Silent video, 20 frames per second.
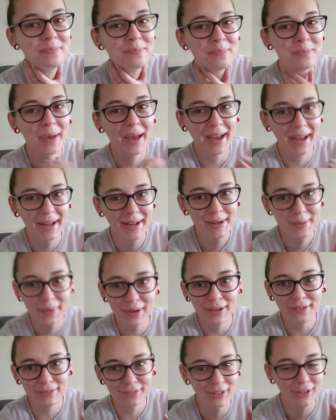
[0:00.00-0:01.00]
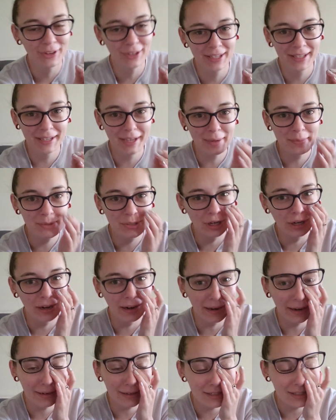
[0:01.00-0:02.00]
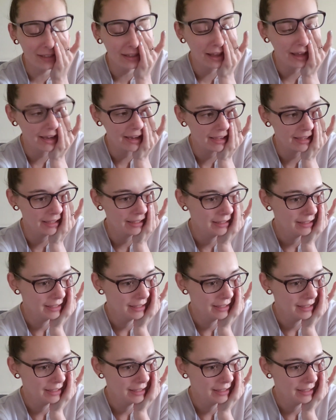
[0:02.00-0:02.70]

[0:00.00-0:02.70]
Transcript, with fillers: bad about vlogging. I'm trying to like